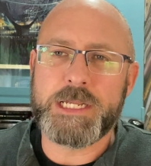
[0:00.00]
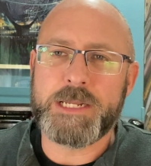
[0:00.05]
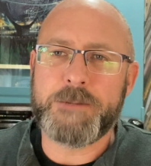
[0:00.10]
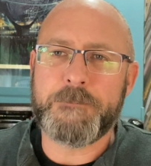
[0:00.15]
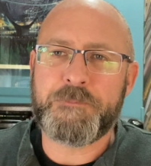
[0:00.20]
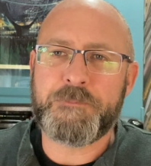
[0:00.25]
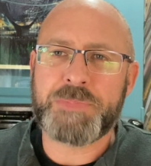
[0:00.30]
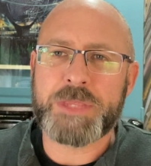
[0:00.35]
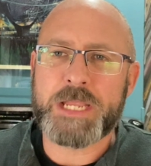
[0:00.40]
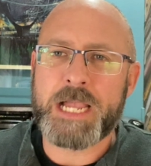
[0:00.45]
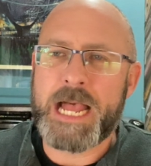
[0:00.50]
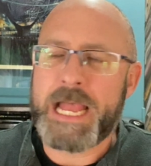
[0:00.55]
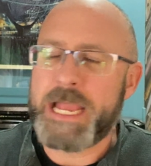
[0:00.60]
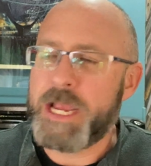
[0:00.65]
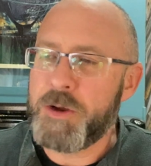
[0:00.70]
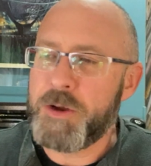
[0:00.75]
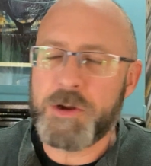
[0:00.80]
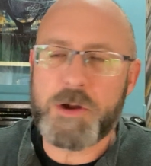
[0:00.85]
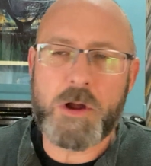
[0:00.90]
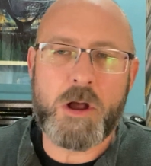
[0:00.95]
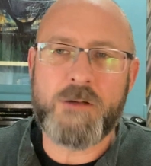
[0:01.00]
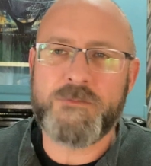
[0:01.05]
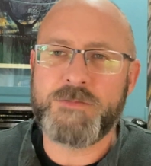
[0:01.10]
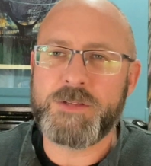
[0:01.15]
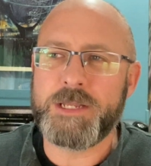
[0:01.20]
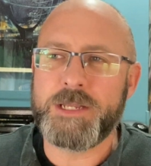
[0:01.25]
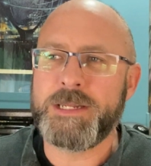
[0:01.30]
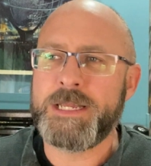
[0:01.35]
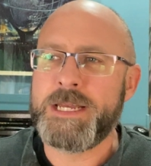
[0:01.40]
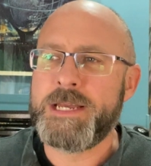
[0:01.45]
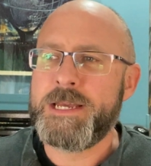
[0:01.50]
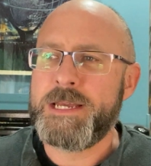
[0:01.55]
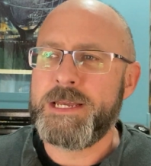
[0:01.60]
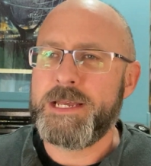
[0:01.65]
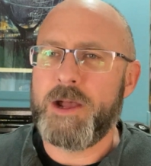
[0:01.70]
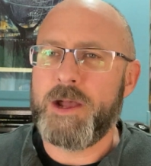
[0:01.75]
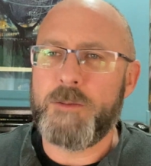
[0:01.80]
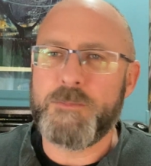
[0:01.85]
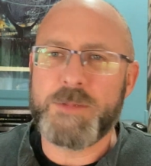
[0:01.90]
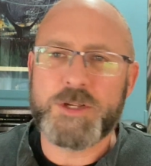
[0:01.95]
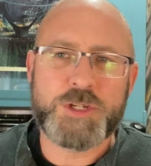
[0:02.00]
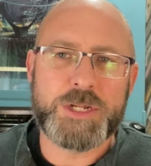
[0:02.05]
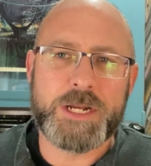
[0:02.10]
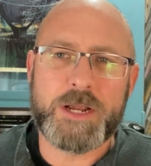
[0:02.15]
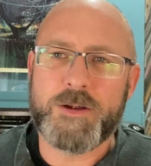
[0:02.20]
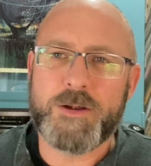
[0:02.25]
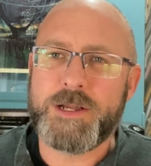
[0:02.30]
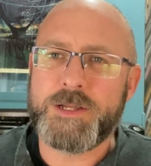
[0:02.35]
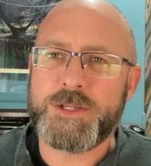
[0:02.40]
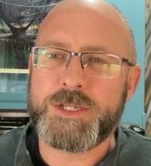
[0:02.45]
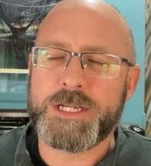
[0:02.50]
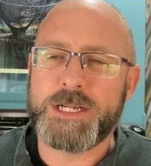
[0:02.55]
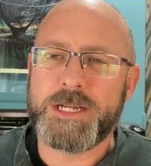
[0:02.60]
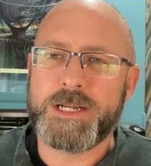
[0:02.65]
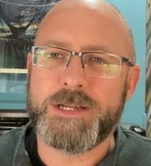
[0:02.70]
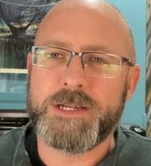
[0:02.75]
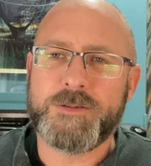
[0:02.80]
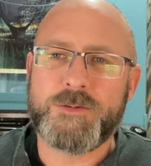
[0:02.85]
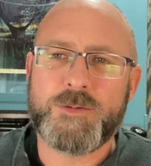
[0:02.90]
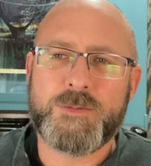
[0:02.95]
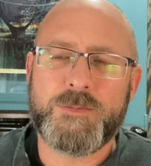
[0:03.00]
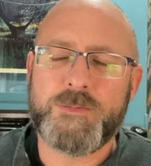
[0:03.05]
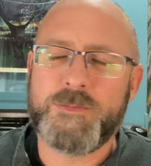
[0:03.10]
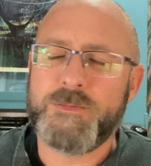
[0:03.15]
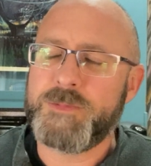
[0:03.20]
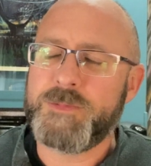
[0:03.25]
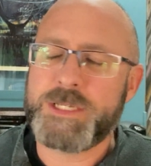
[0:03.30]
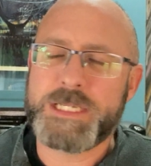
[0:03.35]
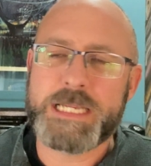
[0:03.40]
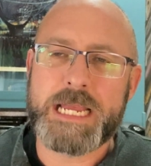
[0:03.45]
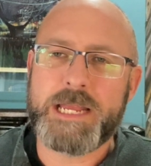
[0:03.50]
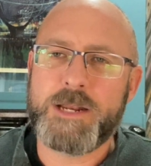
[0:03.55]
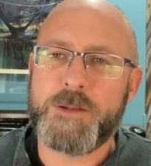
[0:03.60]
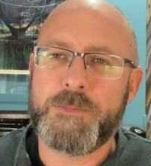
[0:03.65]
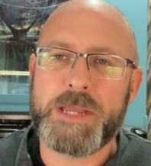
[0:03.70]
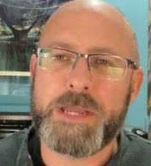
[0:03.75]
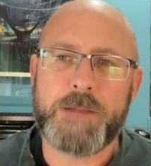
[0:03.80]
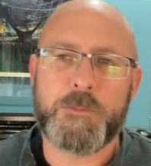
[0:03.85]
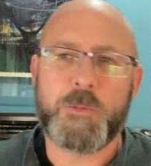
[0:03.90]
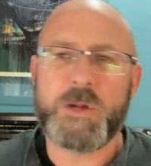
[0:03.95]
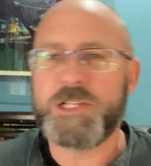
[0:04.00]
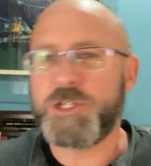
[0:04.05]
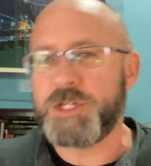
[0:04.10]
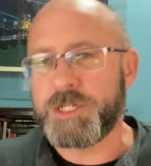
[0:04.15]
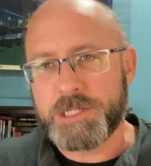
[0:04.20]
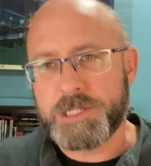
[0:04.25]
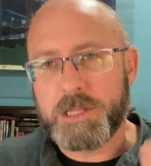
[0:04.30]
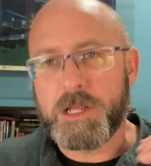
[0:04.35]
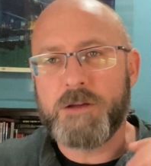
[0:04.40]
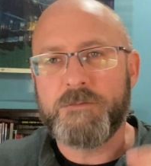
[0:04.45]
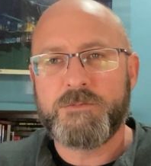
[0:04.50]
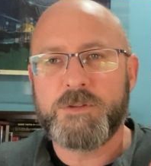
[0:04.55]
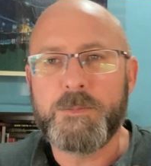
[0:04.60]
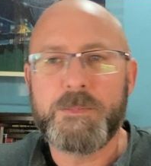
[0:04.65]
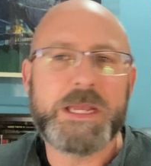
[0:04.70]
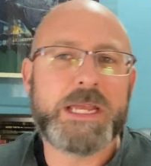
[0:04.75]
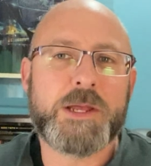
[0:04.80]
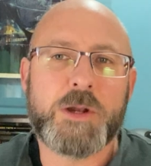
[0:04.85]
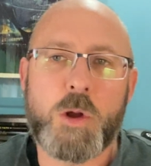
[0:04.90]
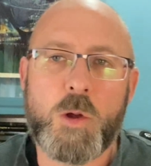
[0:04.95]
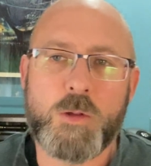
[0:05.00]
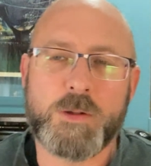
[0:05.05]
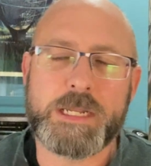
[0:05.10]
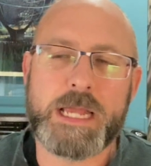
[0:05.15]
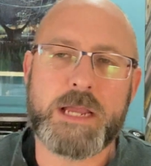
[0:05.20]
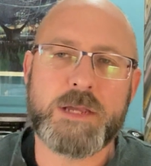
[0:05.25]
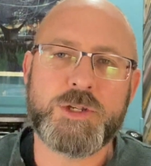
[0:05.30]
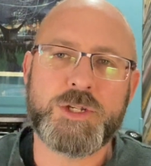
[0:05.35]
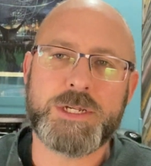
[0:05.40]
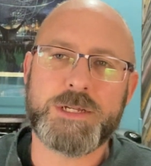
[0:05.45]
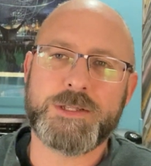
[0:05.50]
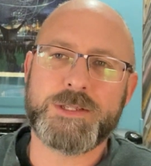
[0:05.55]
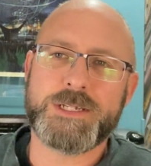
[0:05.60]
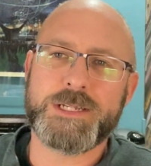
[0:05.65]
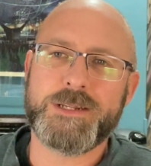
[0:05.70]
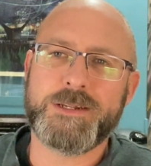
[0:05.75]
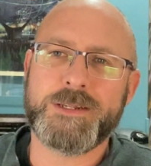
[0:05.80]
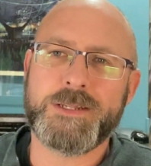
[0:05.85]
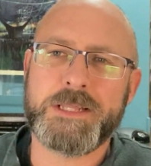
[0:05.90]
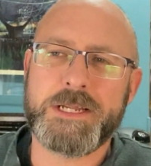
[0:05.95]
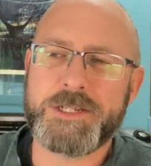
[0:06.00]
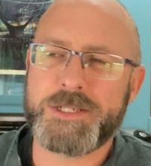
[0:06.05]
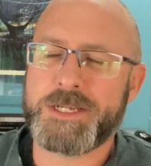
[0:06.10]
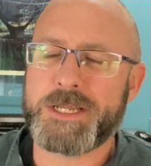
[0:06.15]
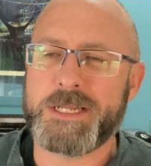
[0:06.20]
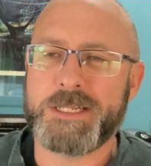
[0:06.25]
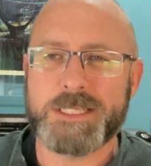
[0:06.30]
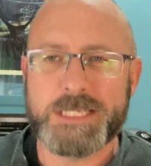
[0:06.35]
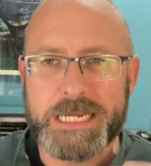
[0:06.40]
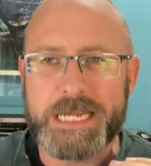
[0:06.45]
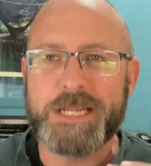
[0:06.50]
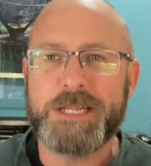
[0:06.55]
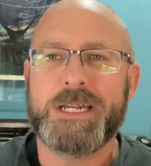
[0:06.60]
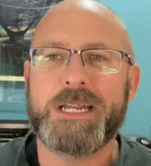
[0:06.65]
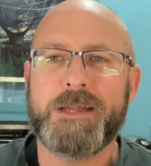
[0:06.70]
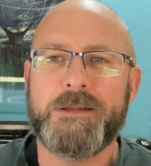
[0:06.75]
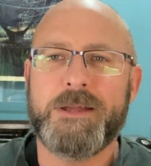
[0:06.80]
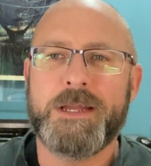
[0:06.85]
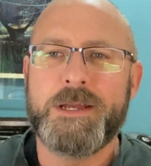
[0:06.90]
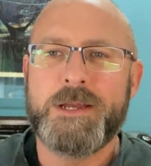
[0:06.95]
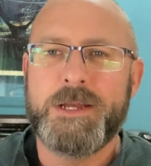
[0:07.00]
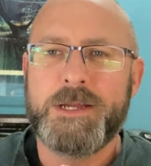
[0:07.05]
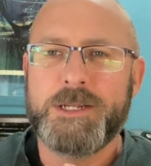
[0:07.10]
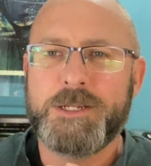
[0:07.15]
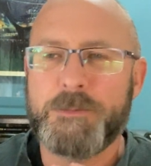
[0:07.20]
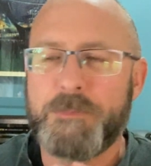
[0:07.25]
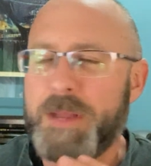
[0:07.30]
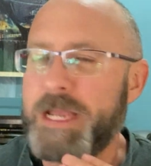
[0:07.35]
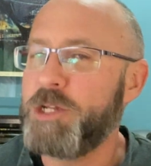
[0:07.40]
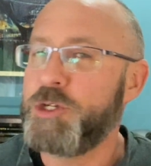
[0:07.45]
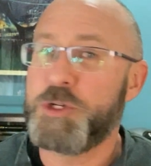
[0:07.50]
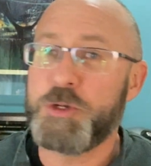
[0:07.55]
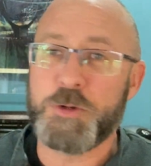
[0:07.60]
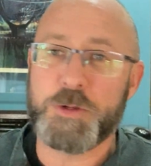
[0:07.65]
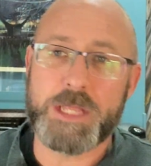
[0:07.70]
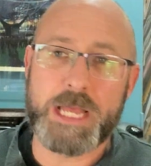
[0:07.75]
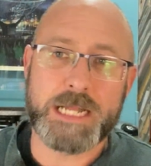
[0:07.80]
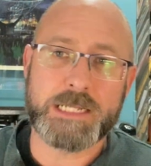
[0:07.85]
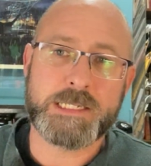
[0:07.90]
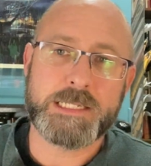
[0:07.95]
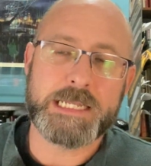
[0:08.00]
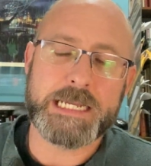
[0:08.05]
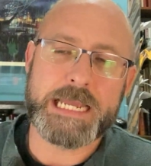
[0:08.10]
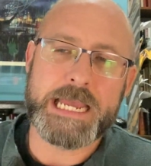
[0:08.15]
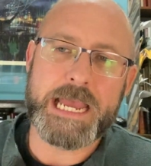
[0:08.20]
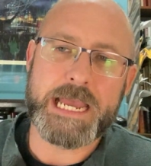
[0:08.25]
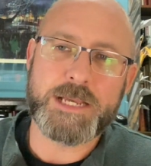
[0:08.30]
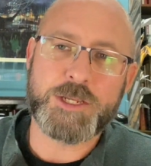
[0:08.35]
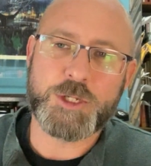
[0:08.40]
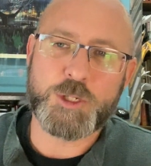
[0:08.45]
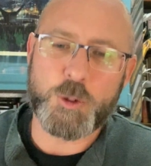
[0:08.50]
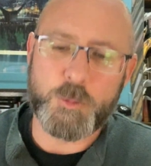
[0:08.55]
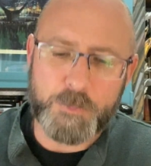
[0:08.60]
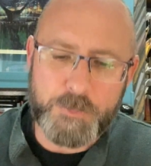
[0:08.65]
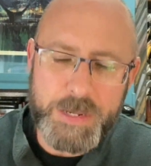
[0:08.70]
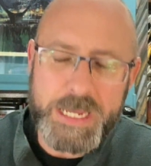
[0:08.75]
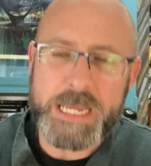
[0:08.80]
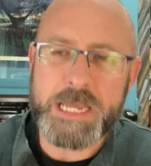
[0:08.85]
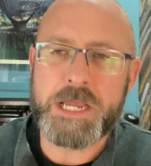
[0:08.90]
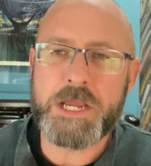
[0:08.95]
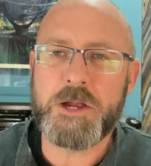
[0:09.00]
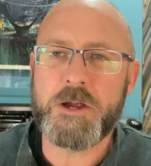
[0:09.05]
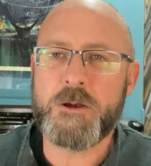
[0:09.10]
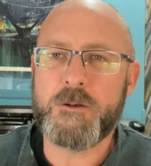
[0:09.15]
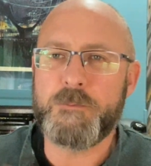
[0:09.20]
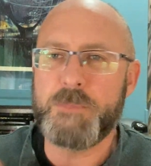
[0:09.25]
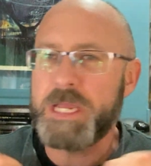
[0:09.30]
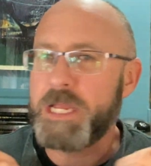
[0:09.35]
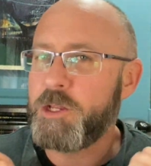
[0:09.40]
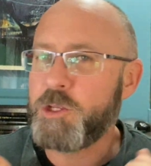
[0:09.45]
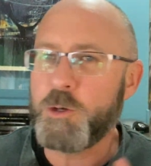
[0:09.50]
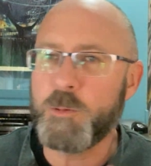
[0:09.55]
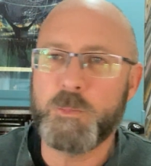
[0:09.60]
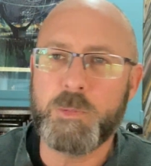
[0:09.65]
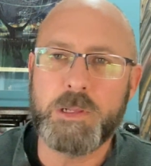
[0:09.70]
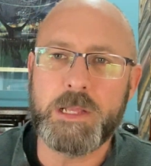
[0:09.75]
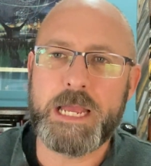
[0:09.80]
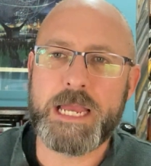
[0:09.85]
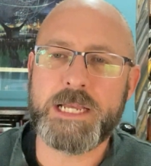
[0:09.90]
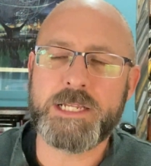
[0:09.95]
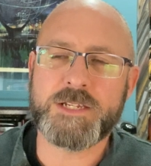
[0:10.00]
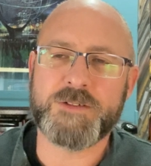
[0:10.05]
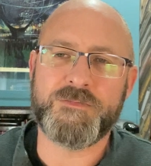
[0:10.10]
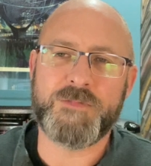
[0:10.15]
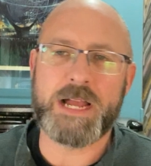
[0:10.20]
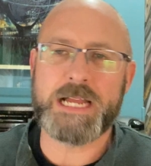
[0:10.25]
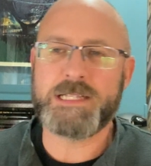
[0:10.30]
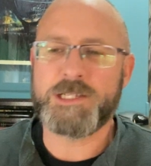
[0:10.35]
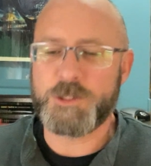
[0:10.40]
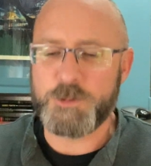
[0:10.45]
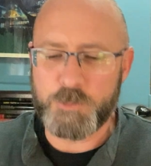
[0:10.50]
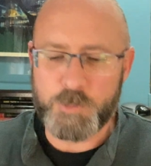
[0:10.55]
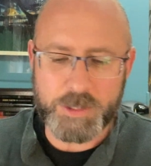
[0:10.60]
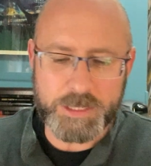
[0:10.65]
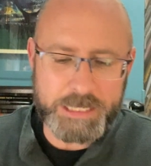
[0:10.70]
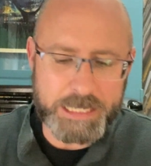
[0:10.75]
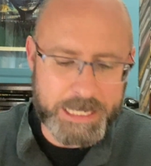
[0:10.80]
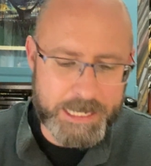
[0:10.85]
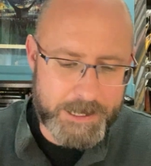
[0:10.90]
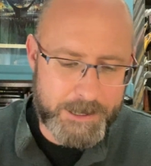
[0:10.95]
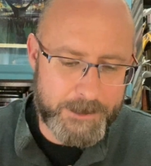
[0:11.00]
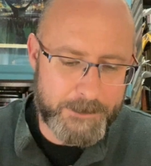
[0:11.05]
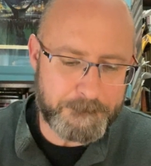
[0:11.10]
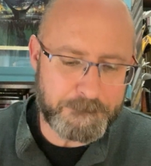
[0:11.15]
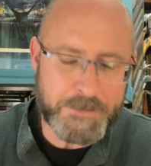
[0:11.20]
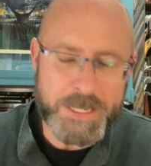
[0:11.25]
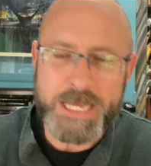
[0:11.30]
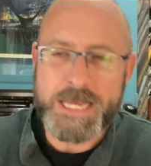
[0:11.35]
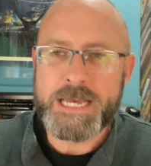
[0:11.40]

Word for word: And I hear it often our missionaries uh, say to me, we just love to be at all nations, and let's continue to, to make sure that's the case. So be here, be in your place, invite someone to come,